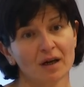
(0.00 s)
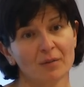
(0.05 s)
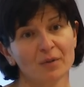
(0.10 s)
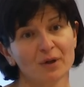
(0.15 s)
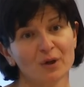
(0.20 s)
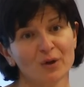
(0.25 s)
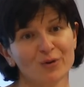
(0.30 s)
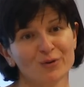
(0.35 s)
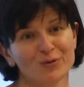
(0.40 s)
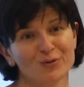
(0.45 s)

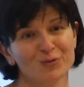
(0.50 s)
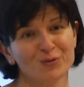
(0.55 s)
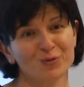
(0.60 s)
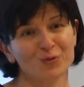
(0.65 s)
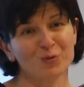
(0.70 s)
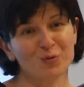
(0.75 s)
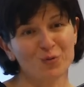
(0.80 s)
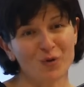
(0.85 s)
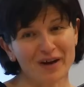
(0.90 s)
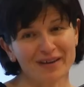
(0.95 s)
because
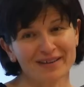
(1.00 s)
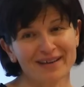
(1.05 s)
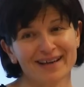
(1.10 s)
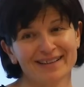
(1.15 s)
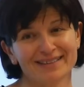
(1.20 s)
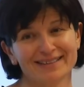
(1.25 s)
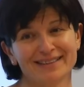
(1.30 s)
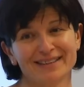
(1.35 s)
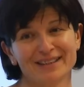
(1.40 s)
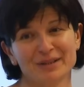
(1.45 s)
one
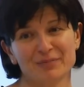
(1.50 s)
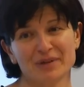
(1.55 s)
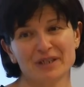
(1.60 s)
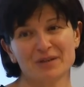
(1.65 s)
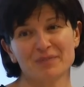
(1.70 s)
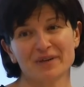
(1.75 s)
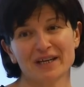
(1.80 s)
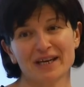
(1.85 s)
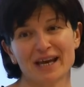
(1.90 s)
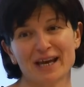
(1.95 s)
entity
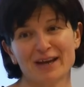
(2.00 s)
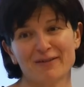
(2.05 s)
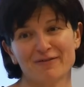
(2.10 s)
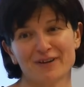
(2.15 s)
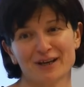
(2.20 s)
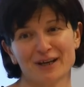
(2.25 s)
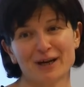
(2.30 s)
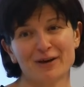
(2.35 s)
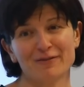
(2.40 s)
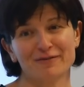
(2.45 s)

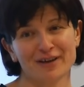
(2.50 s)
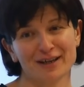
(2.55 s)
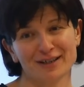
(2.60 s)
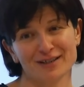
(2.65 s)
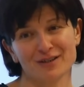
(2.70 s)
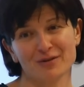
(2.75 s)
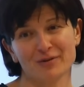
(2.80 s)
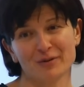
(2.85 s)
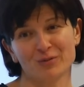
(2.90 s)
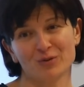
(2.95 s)
misbehaving
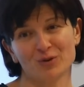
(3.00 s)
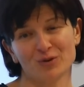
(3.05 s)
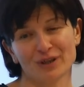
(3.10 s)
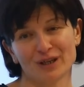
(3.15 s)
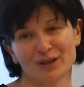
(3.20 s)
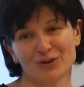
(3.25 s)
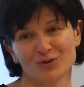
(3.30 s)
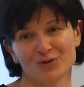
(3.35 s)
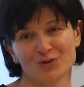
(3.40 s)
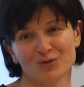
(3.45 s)
affects the
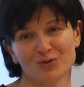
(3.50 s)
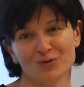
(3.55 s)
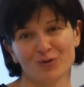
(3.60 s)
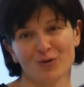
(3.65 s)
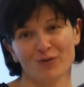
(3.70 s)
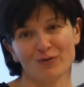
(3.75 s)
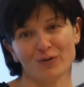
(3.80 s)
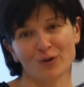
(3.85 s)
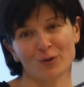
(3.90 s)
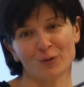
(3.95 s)
reputation
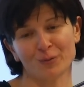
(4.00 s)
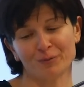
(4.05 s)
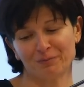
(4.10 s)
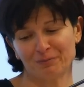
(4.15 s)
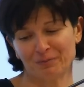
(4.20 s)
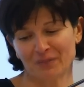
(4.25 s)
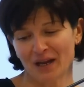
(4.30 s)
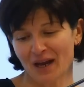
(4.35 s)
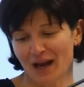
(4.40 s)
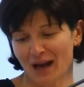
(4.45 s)
of all.
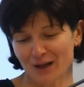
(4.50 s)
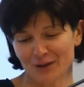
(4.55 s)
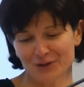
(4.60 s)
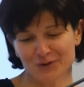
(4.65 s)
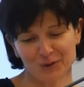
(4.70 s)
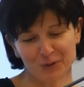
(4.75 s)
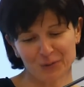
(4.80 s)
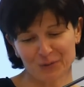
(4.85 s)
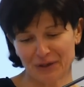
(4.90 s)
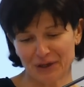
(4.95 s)
I'll
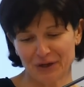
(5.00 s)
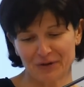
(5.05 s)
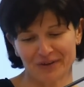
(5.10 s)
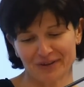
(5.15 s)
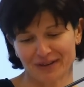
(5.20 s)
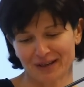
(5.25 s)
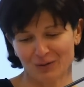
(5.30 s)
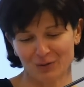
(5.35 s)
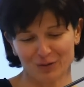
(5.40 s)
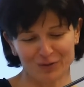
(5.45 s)
stop here
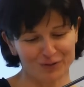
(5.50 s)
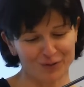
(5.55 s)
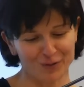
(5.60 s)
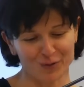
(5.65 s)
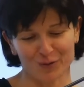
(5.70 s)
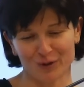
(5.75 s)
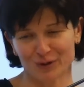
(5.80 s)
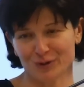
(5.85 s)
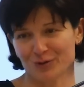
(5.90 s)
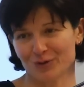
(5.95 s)
and I look
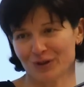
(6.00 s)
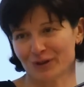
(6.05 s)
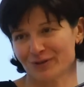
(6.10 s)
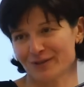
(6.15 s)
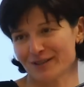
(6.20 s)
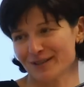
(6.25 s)
forward to our